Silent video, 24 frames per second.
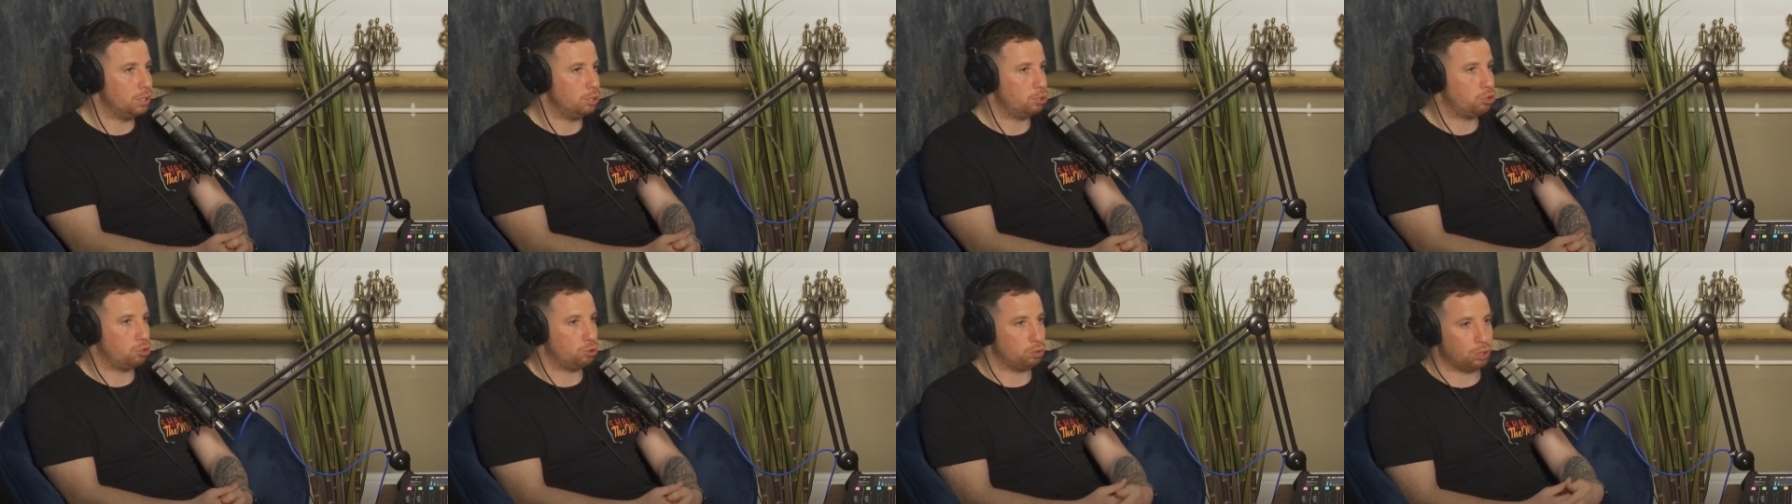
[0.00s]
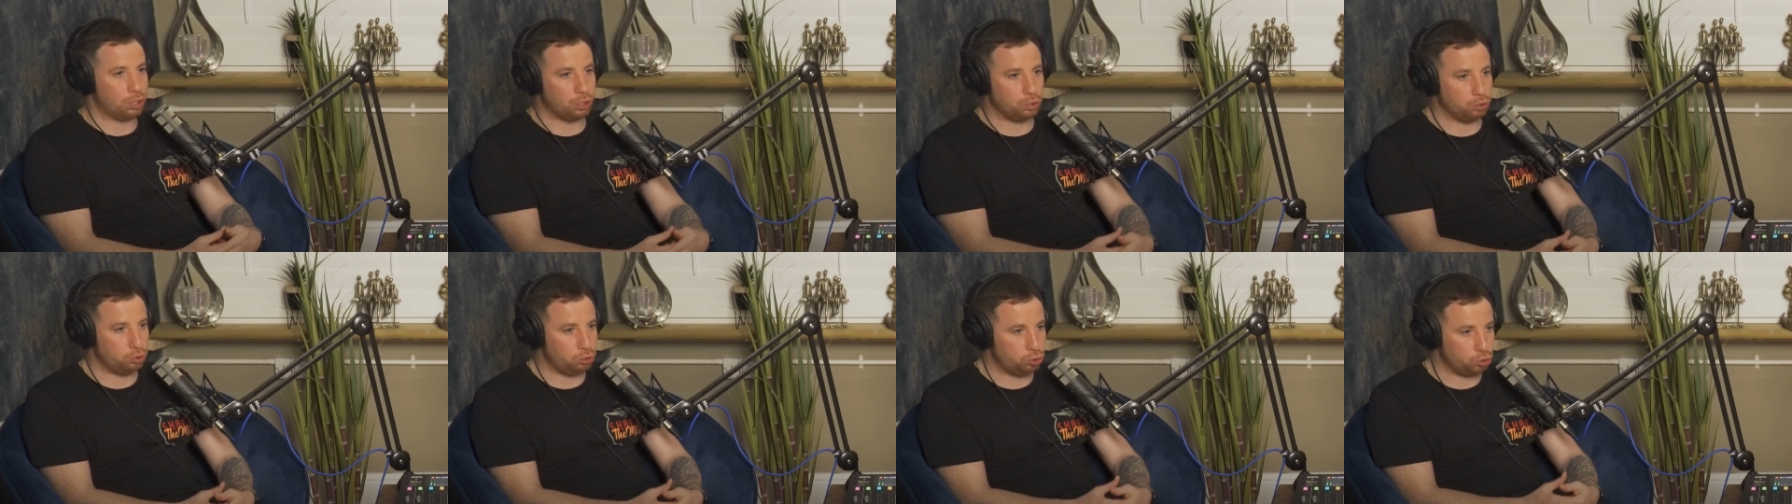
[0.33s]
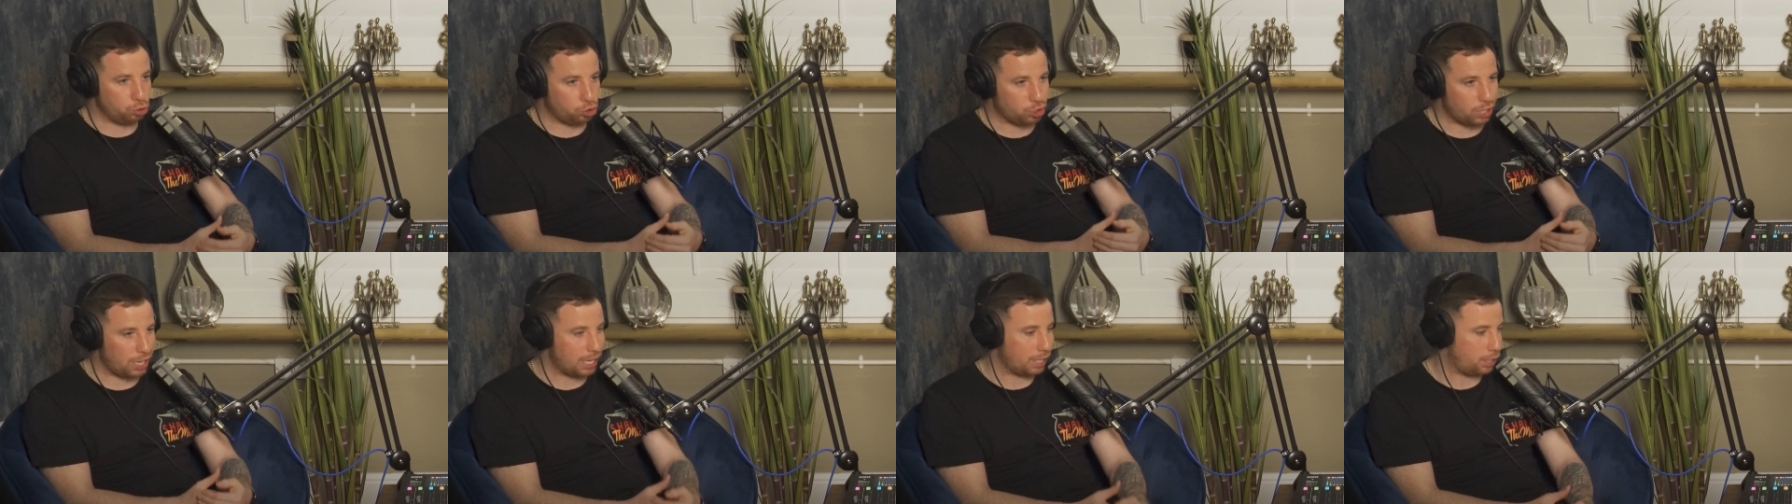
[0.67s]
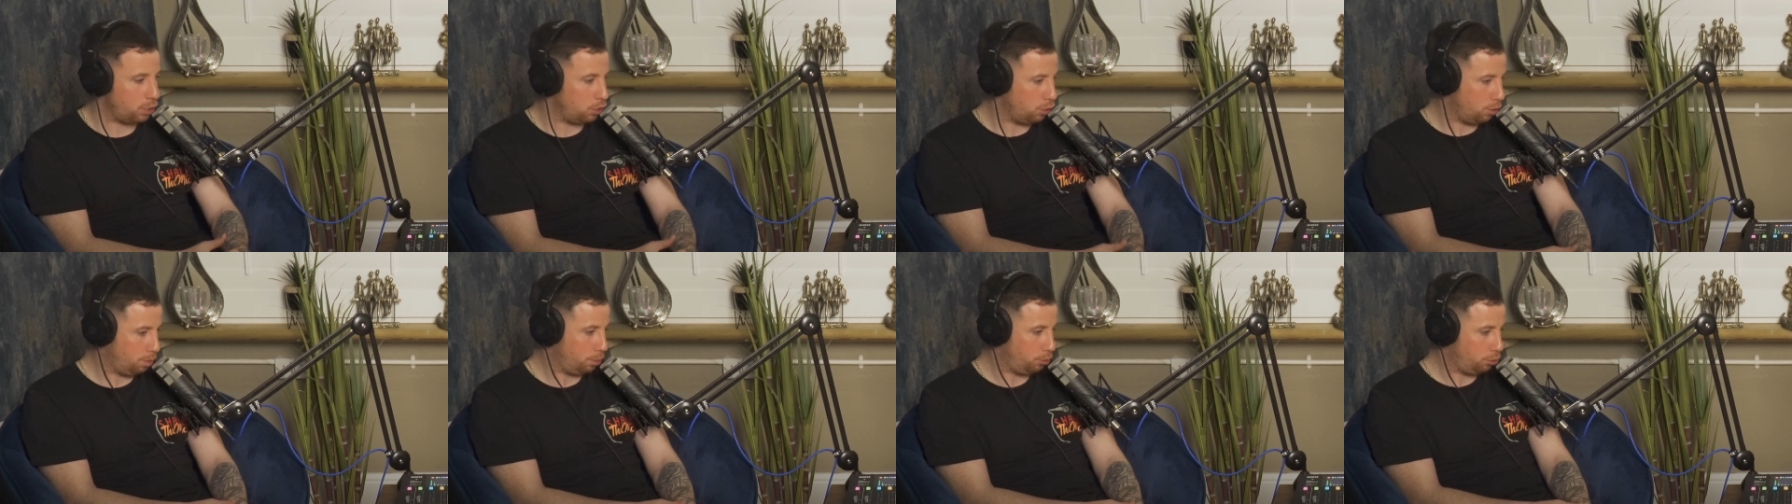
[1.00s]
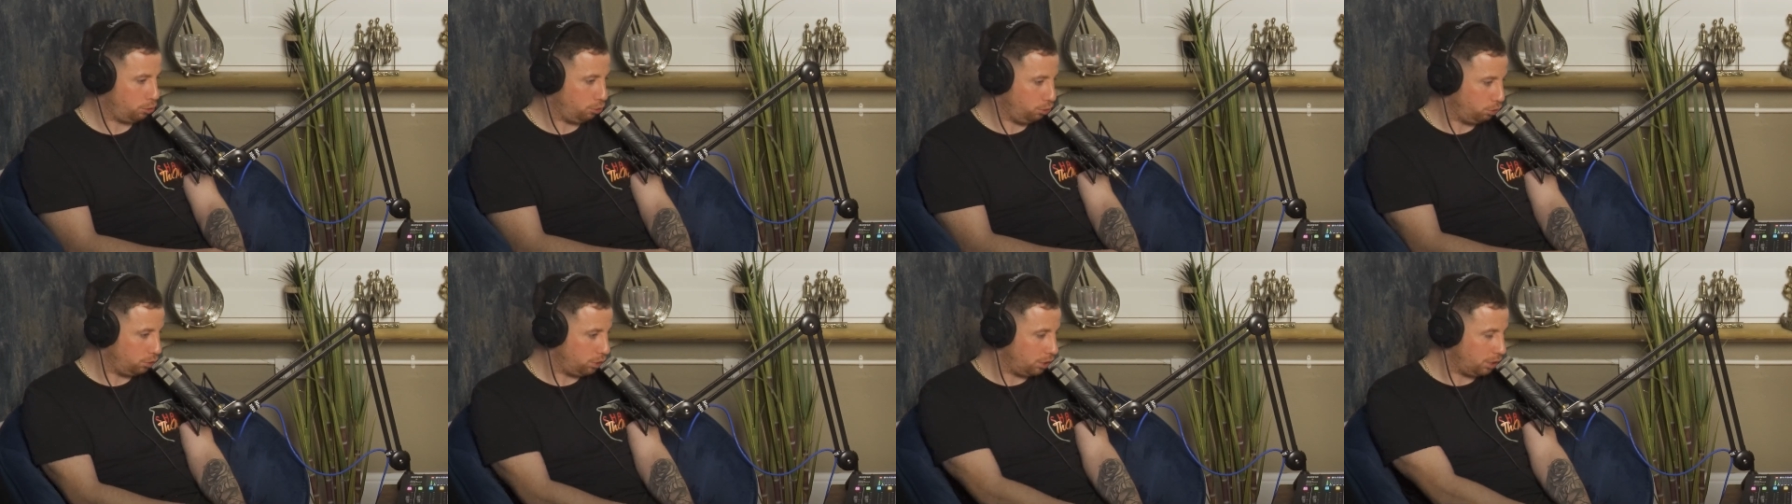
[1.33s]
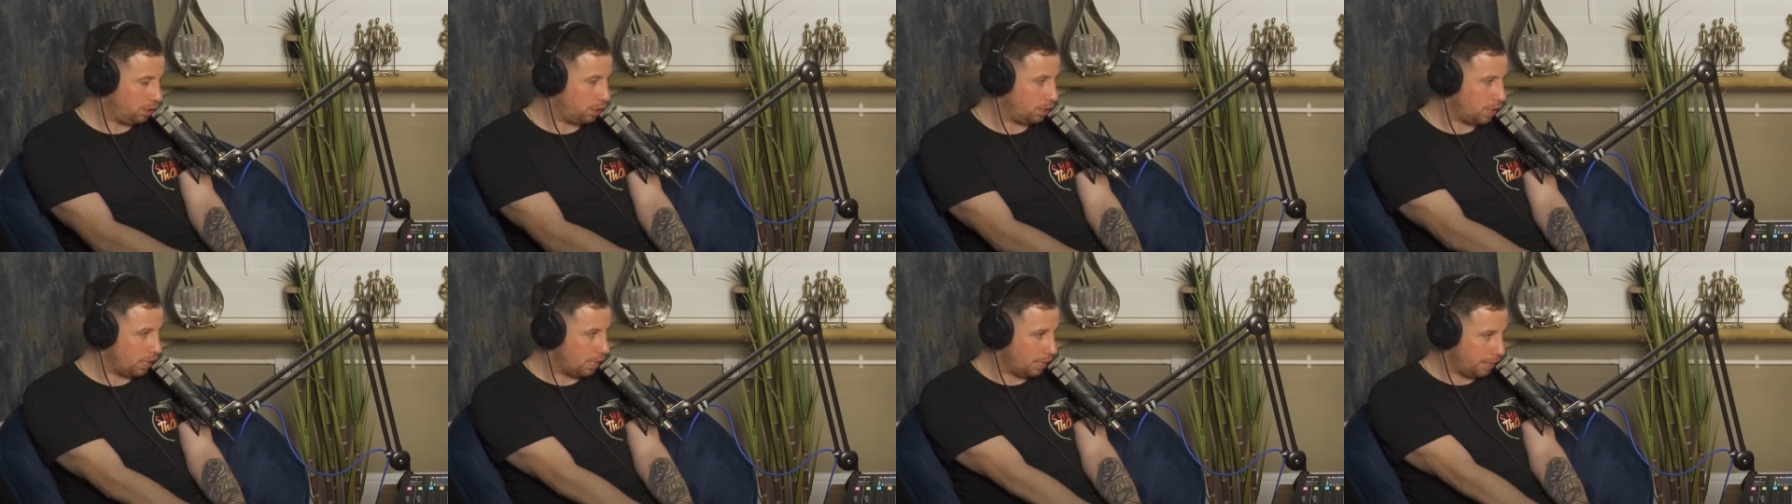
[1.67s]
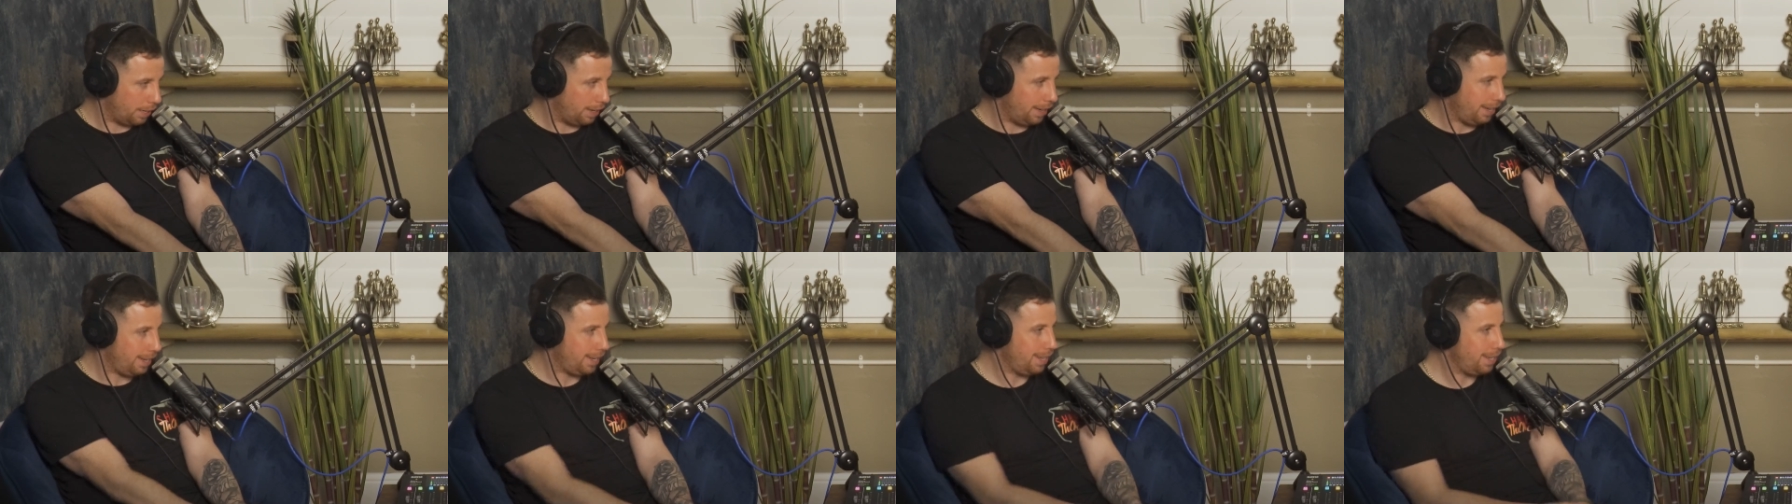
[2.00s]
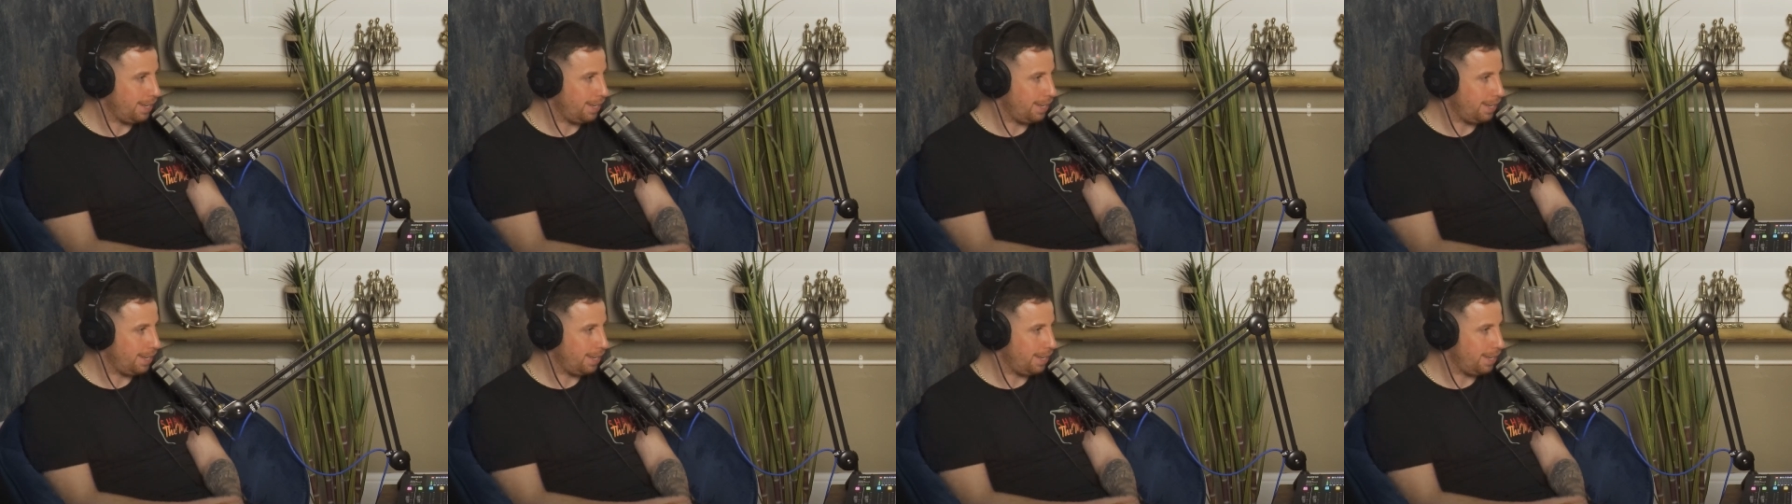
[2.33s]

so they could just get the opportunity to get in there.